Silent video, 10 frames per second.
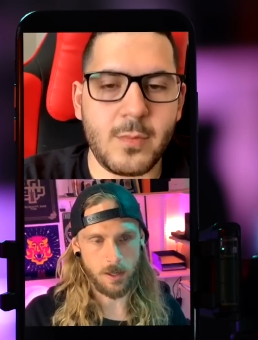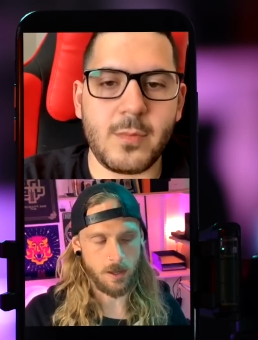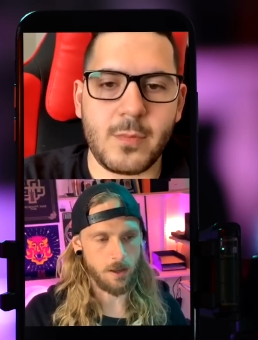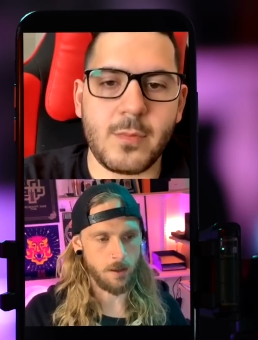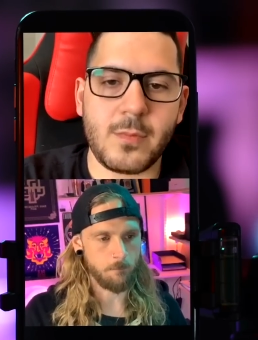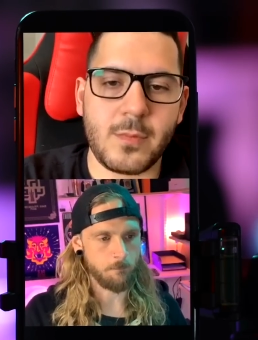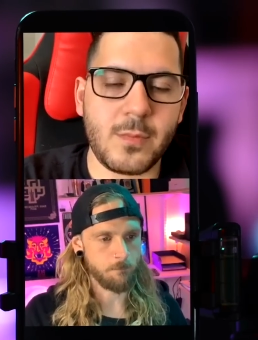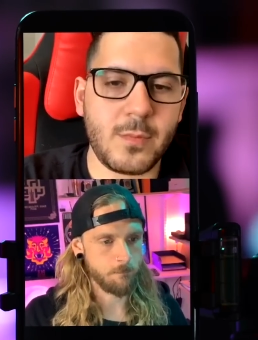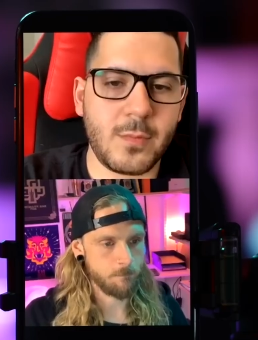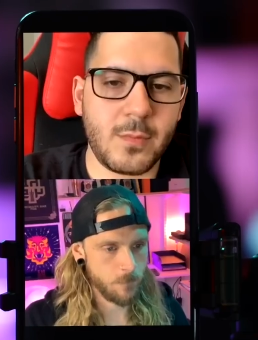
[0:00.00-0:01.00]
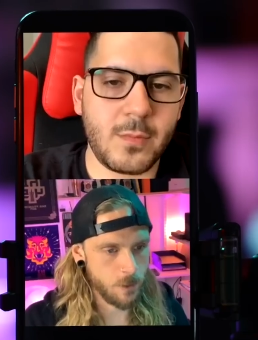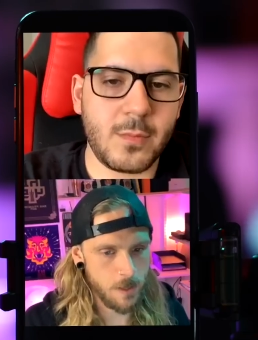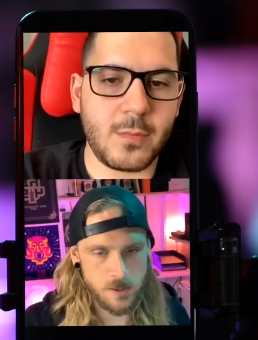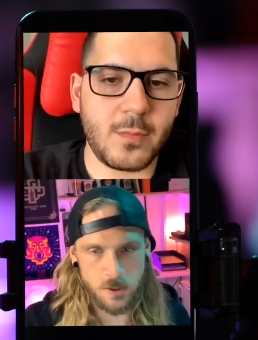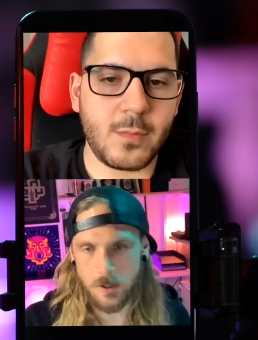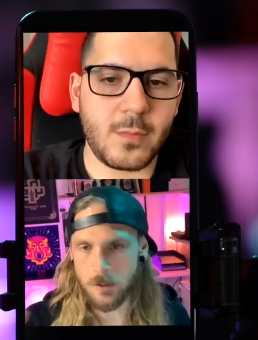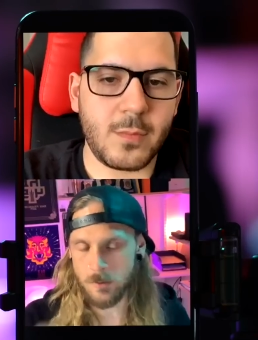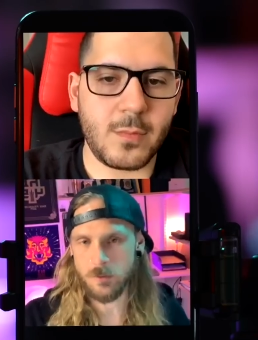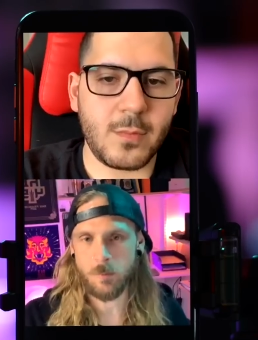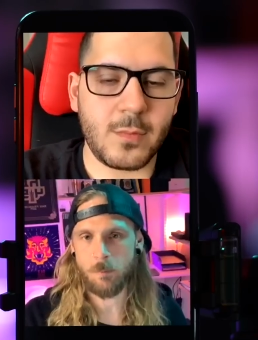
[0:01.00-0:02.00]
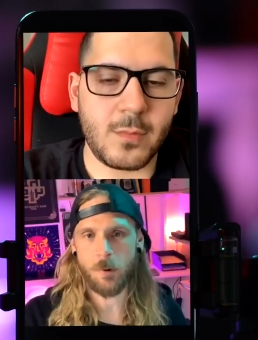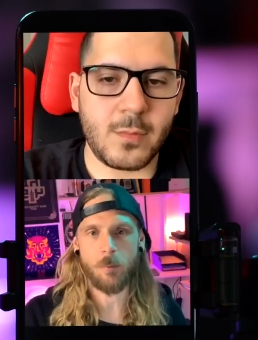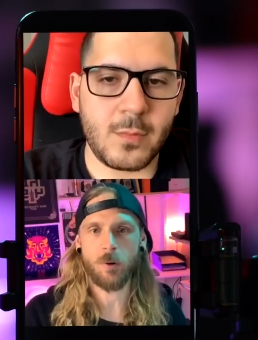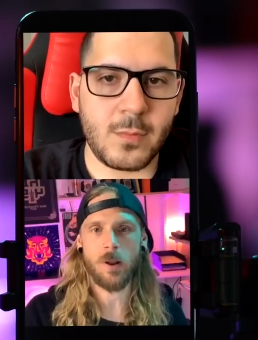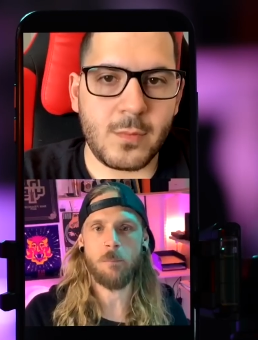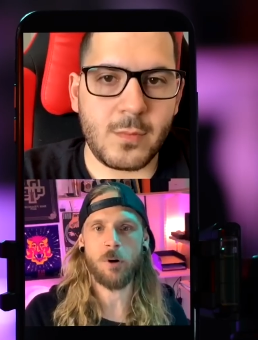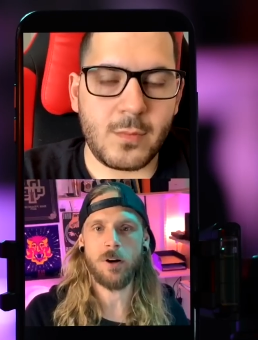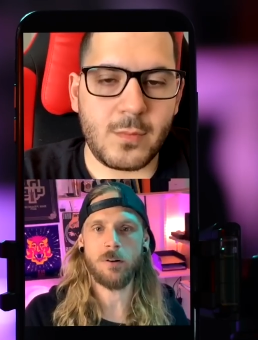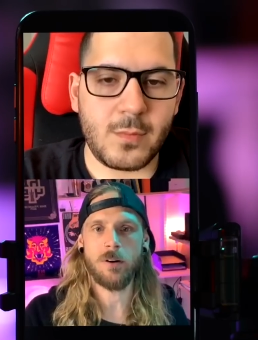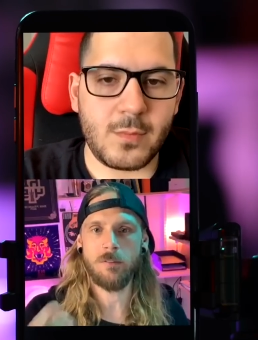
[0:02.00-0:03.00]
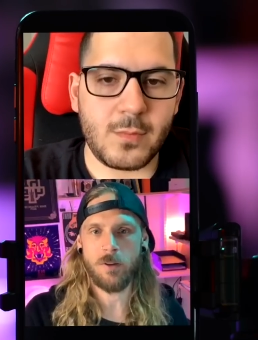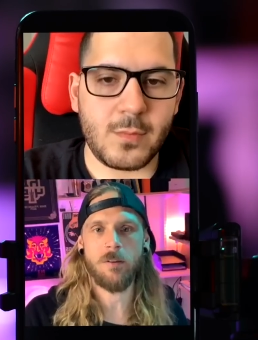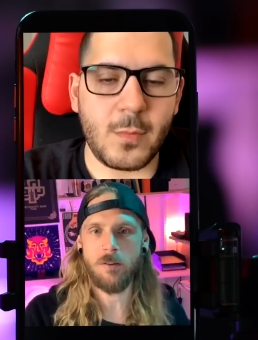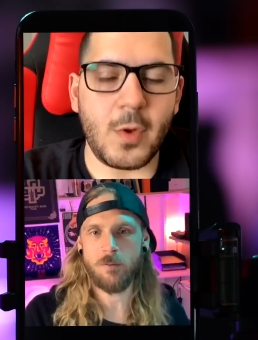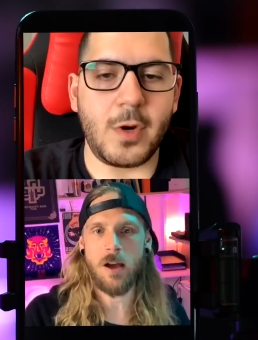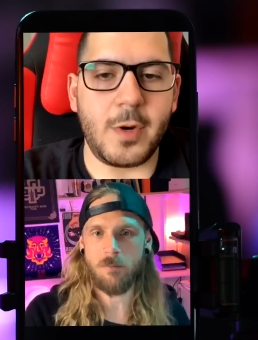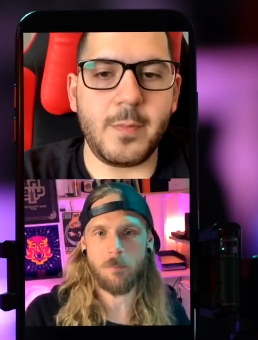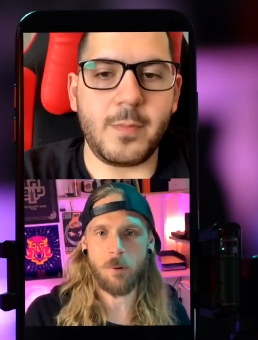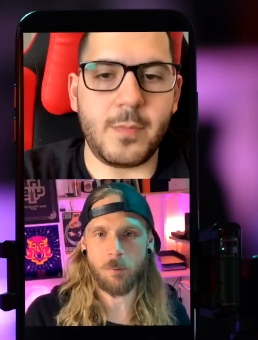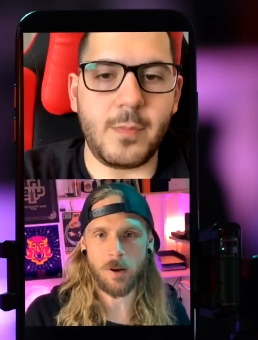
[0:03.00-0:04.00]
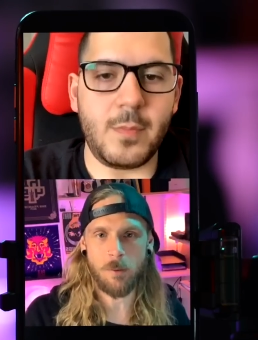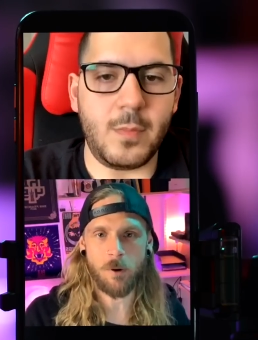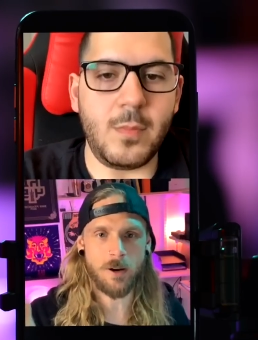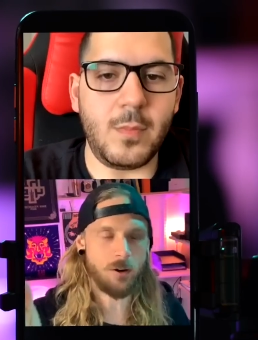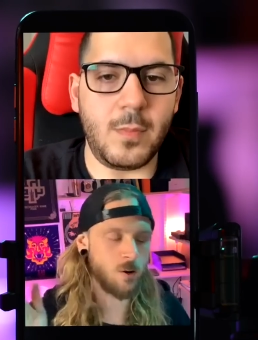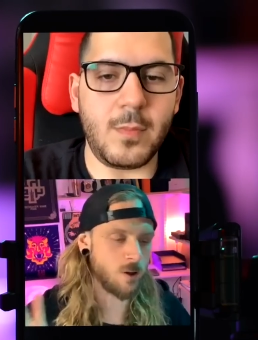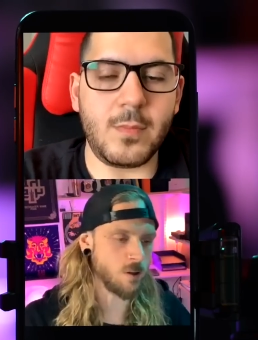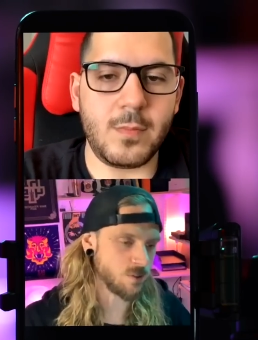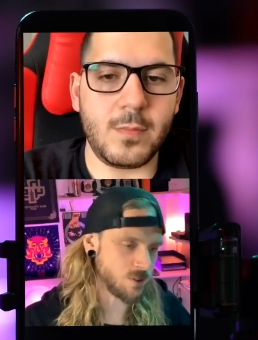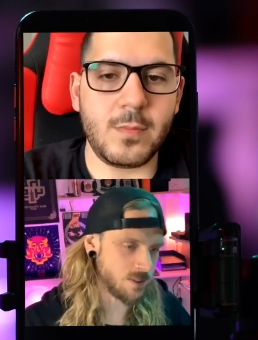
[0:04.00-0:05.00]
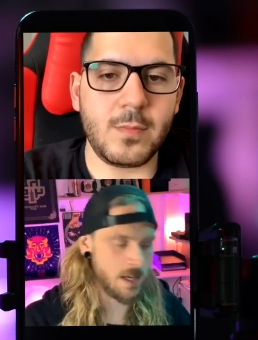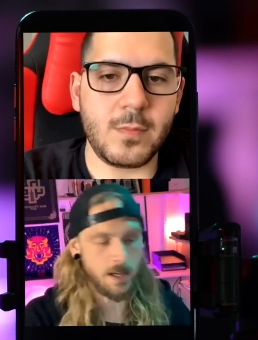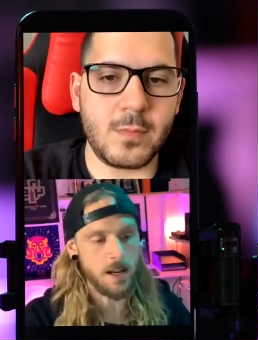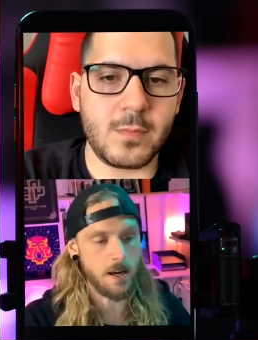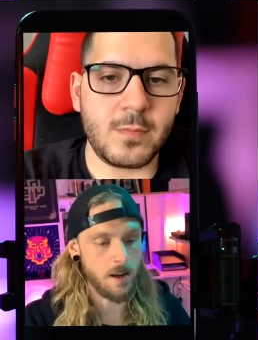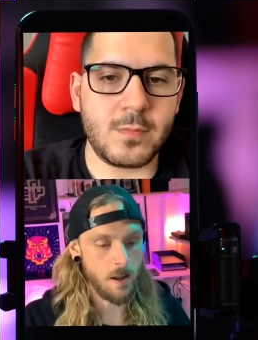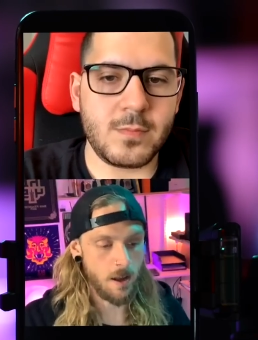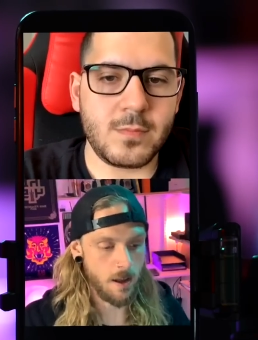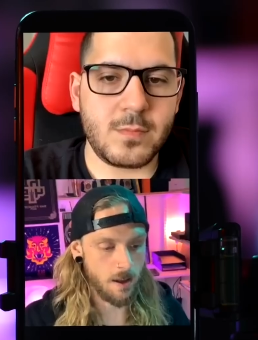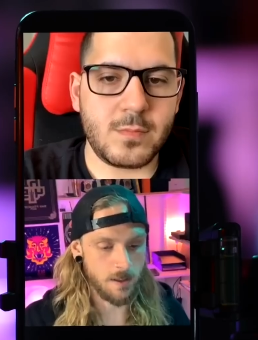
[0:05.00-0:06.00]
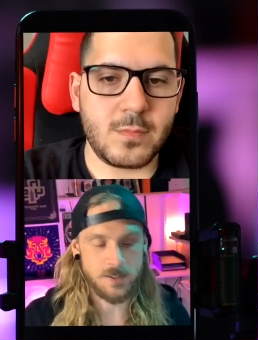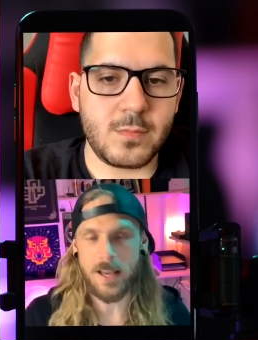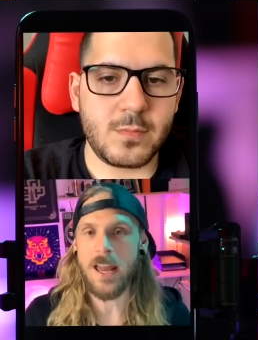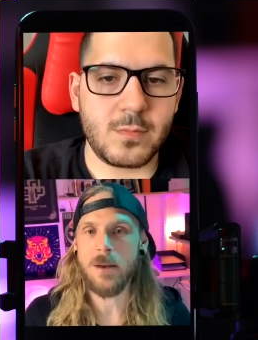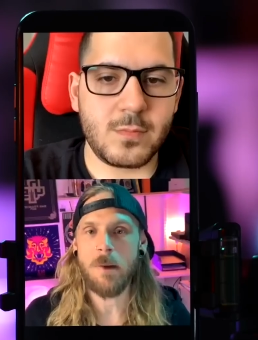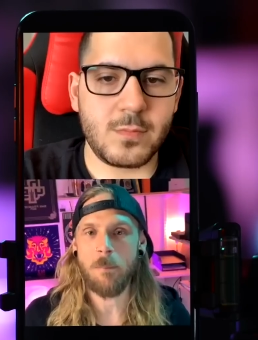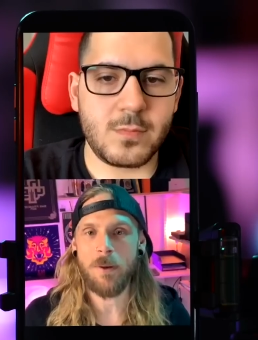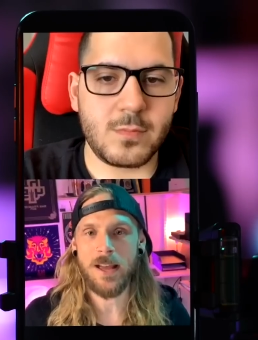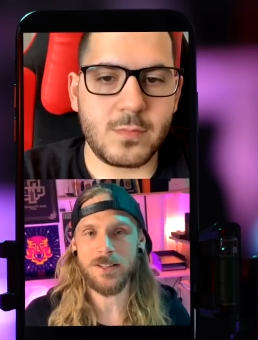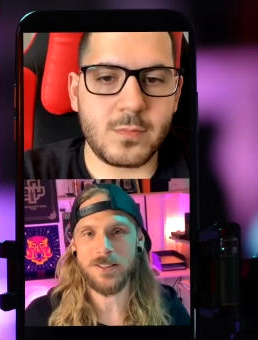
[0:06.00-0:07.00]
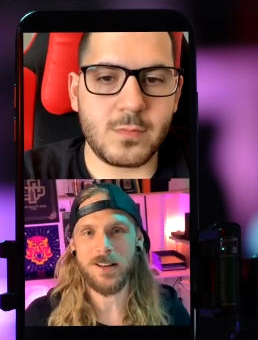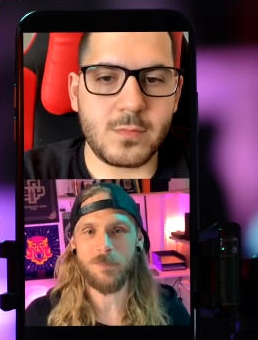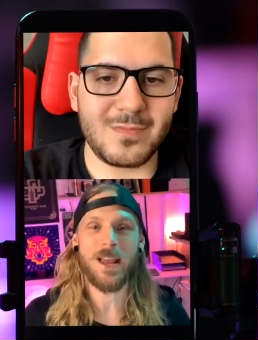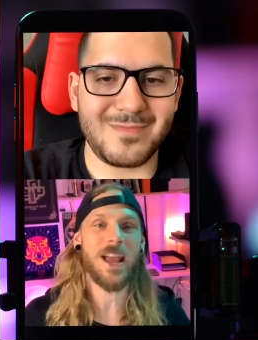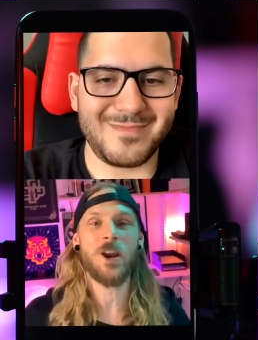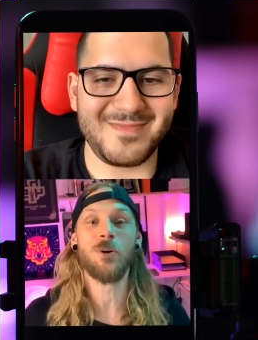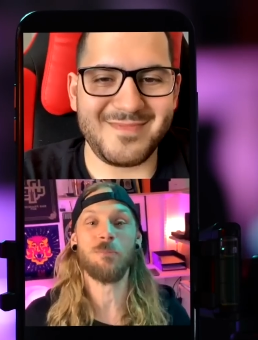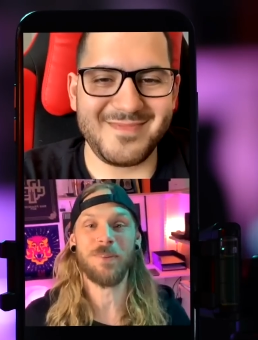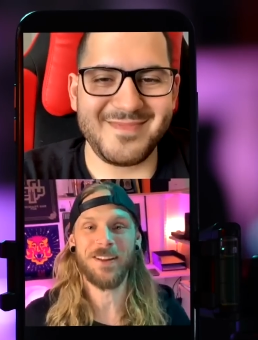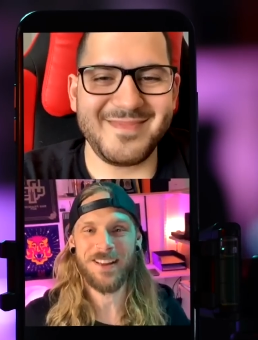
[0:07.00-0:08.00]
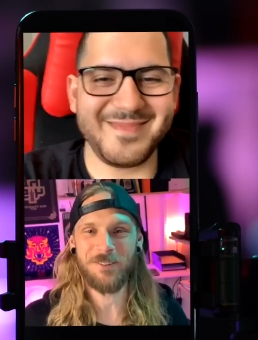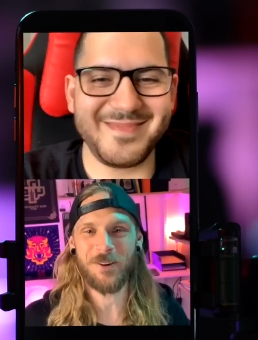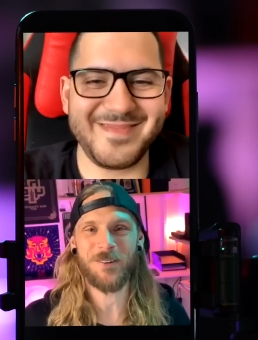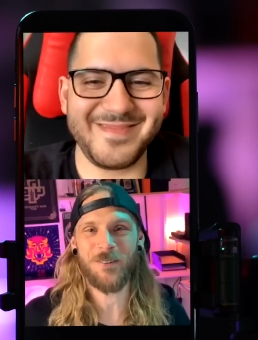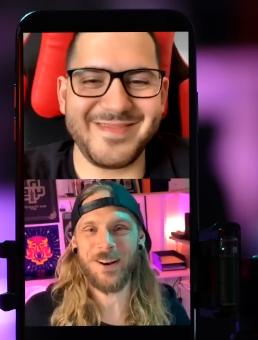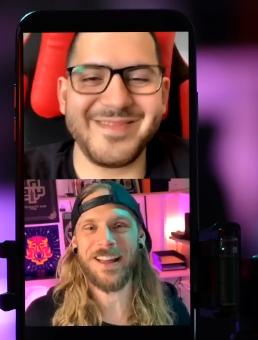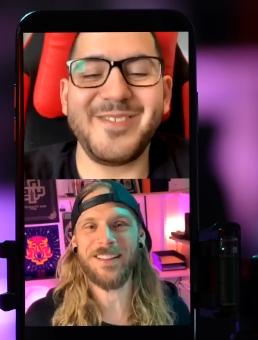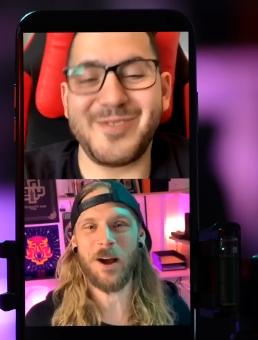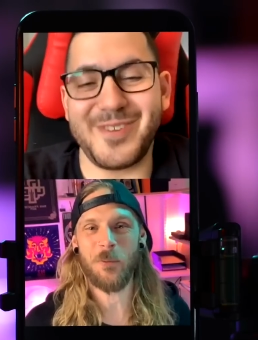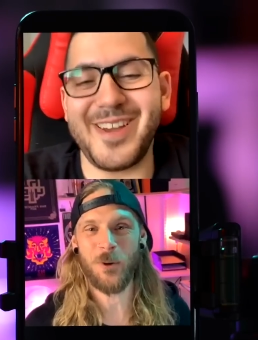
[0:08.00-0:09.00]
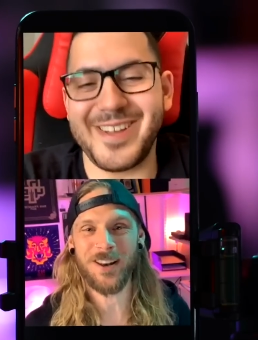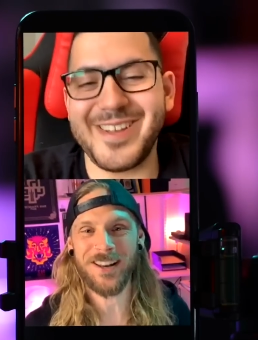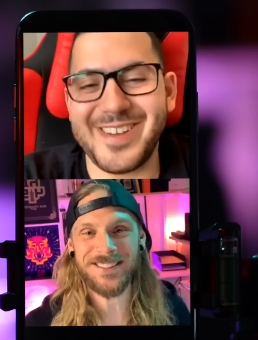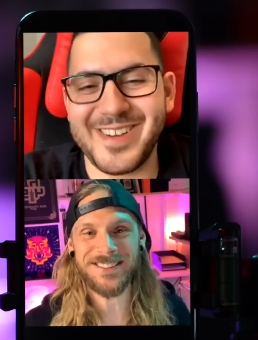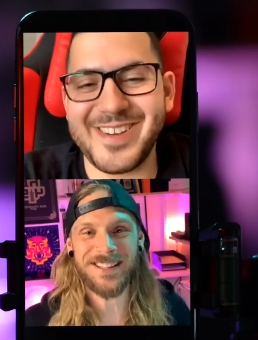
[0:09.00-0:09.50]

Speaker 1: Um, you can actually do this with Burp Collaborator. If, if you have a Burp Collaborator, you can send in, uh, let's say, nmap, http, enum. If you want to get that word list,